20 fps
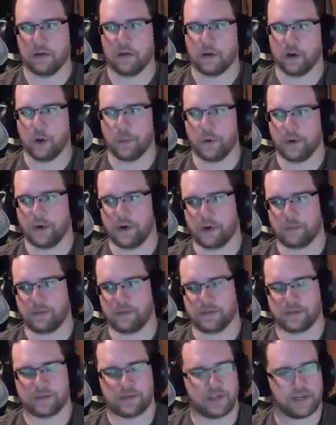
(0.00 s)
open it up to
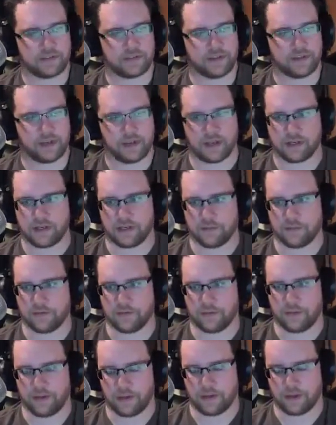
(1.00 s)
the States, like I did for
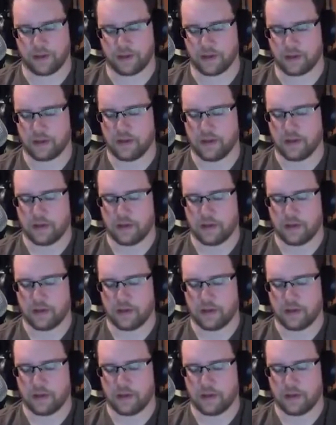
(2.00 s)
the